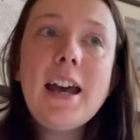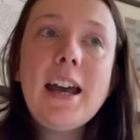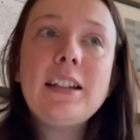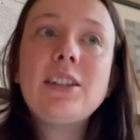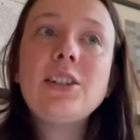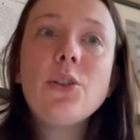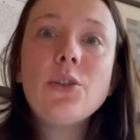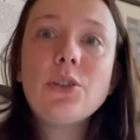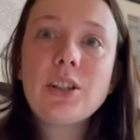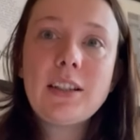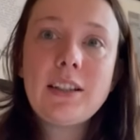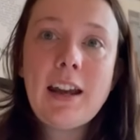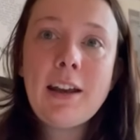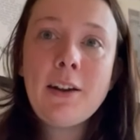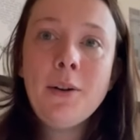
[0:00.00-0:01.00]
it's not
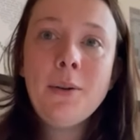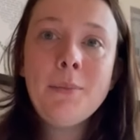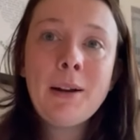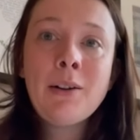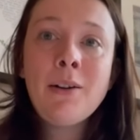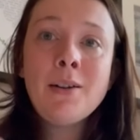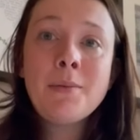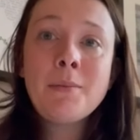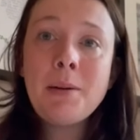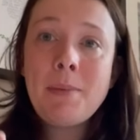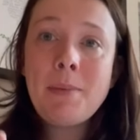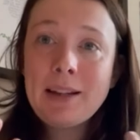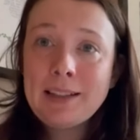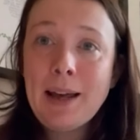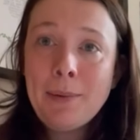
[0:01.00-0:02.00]
just oh my God, I'm going to
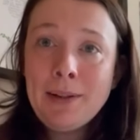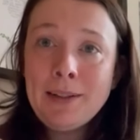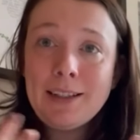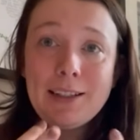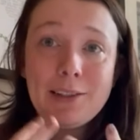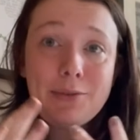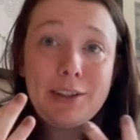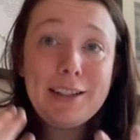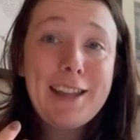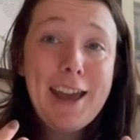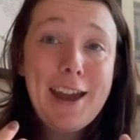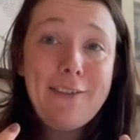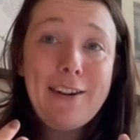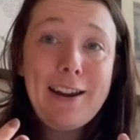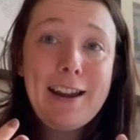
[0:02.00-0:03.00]
be examined and it's really
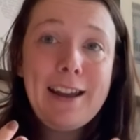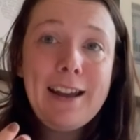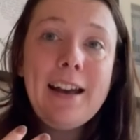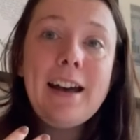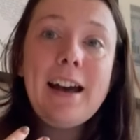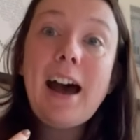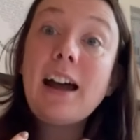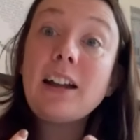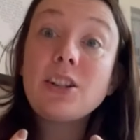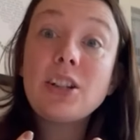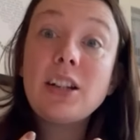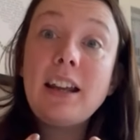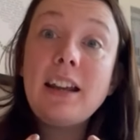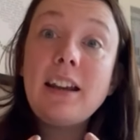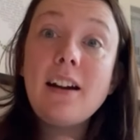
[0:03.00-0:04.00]
scary.
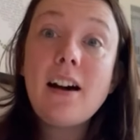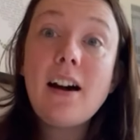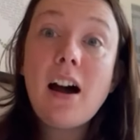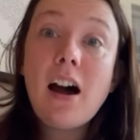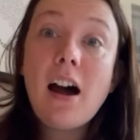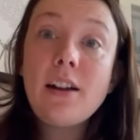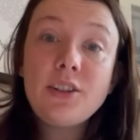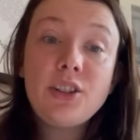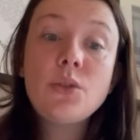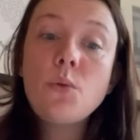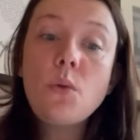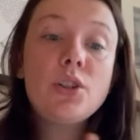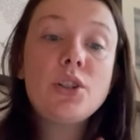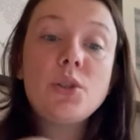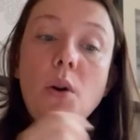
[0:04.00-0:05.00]
Actually,
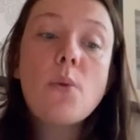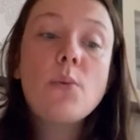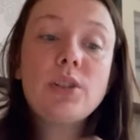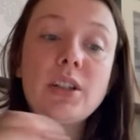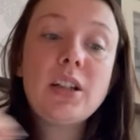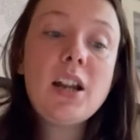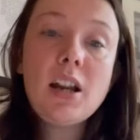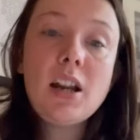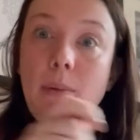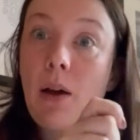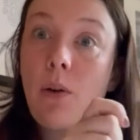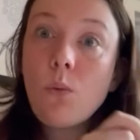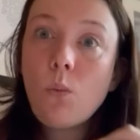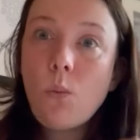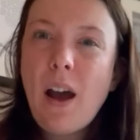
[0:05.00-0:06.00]
do I want to learn
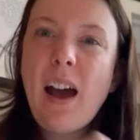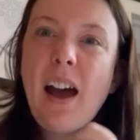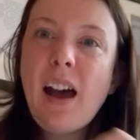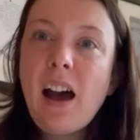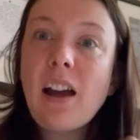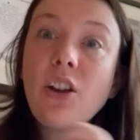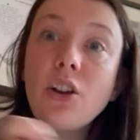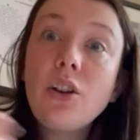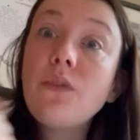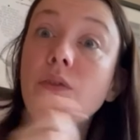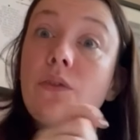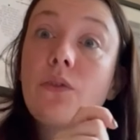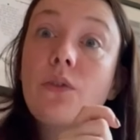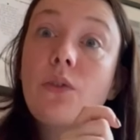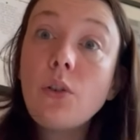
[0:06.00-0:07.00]
about where I could
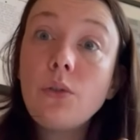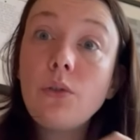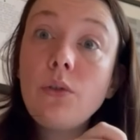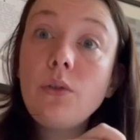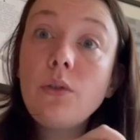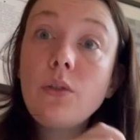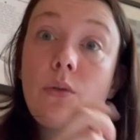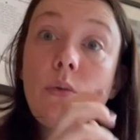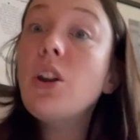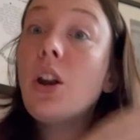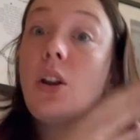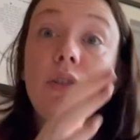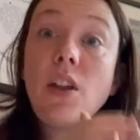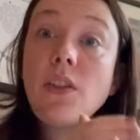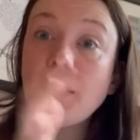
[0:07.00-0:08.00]
have gone,
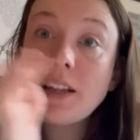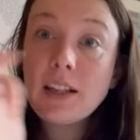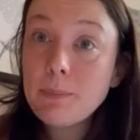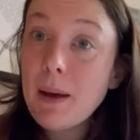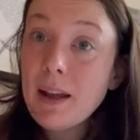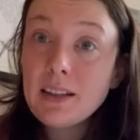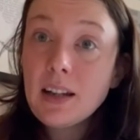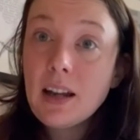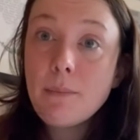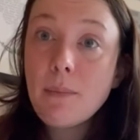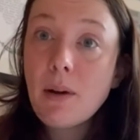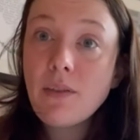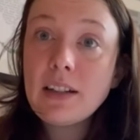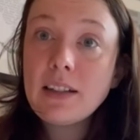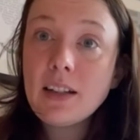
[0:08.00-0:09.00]
done things better in my
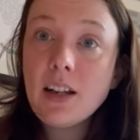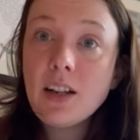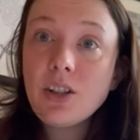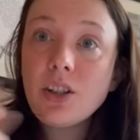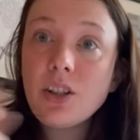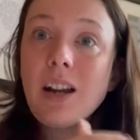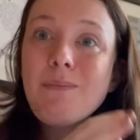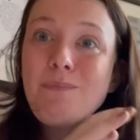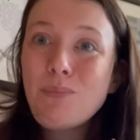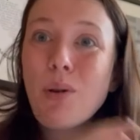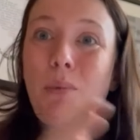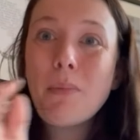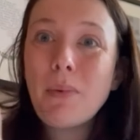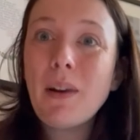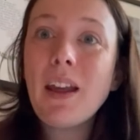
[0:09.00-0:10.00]
research?
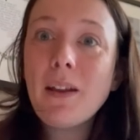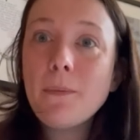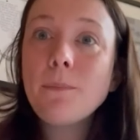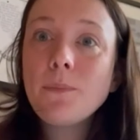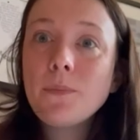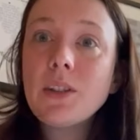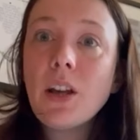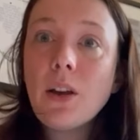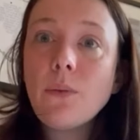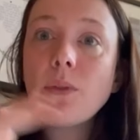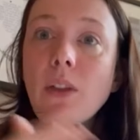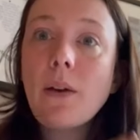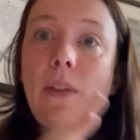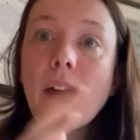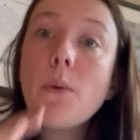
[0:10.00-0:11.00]
Probably. So
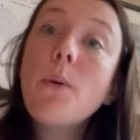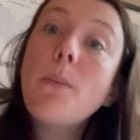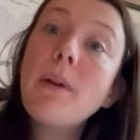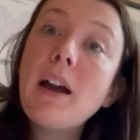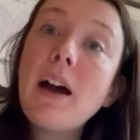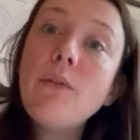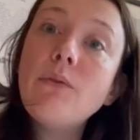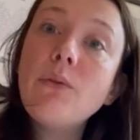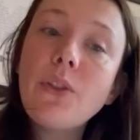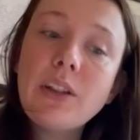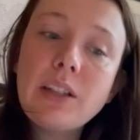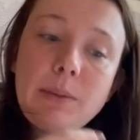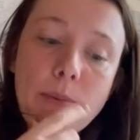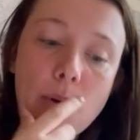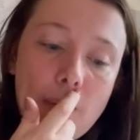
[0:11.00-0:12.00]
that will be a helpful
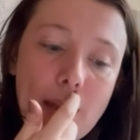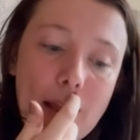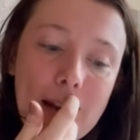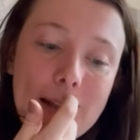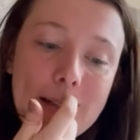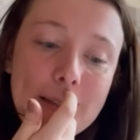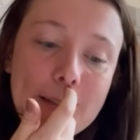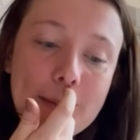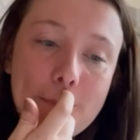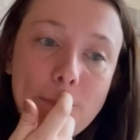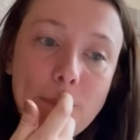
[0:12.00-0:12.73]
thing to put on that list.